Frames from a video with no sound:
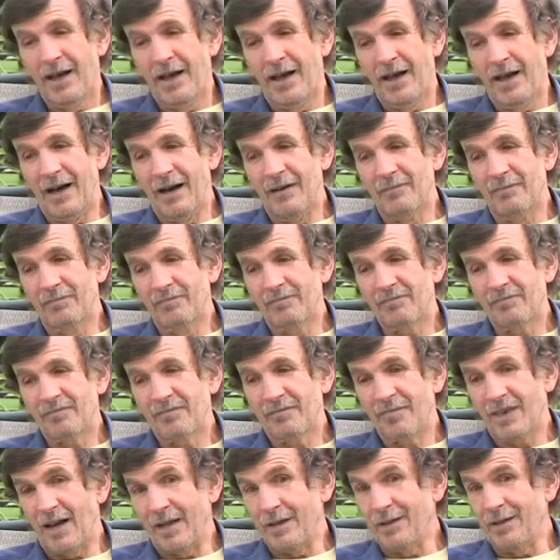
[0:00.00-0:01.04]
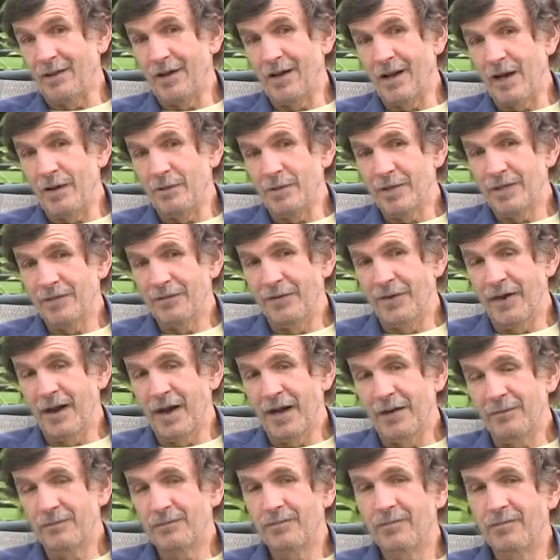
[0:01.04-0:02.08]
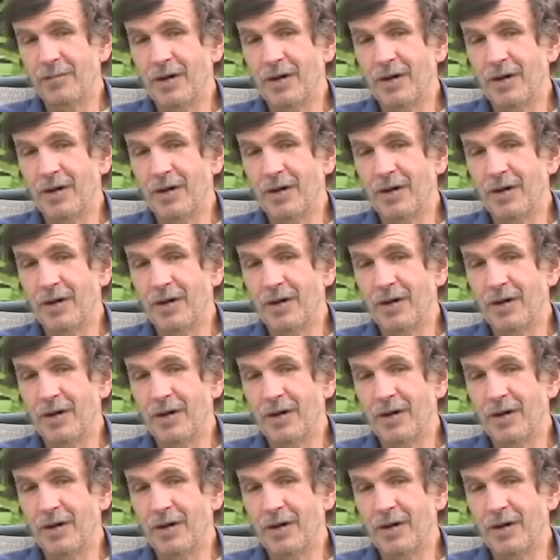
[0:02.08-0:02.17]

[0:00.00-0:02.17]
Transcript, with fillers: Um, I thought I was fine,